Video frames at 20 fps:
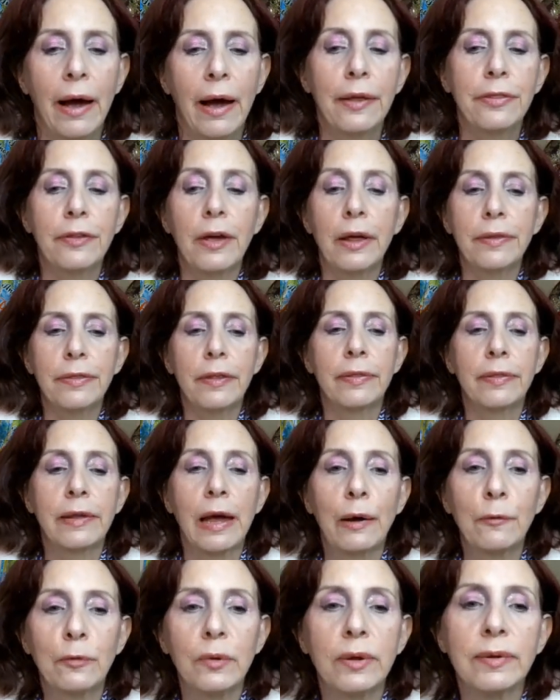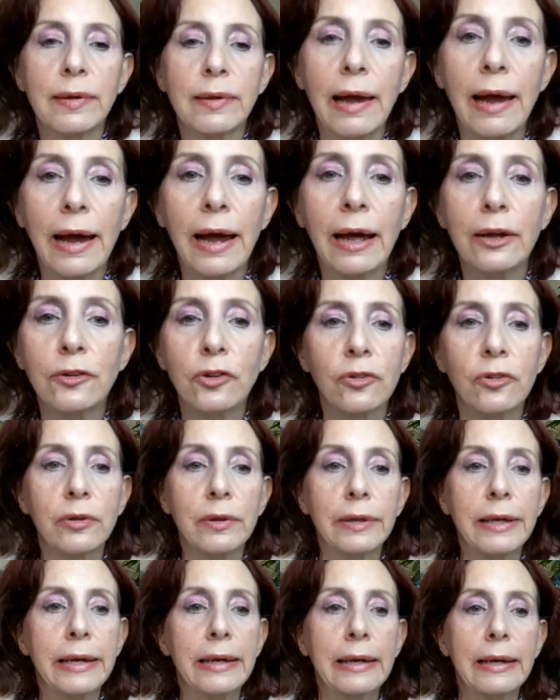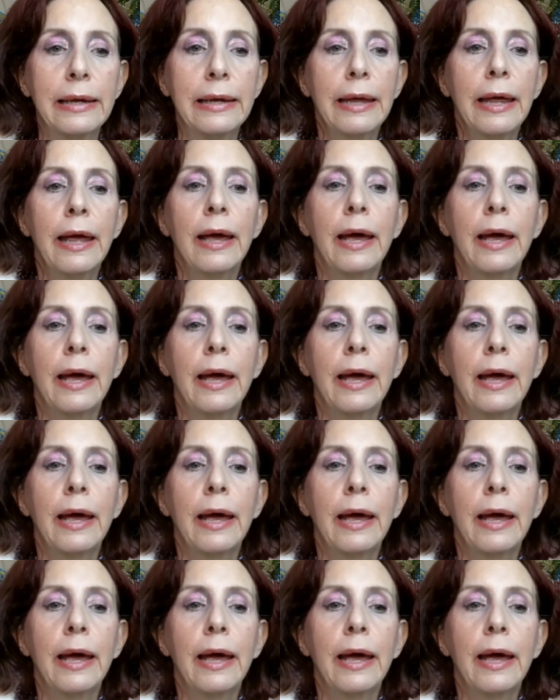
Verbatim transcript: I thought that that was actually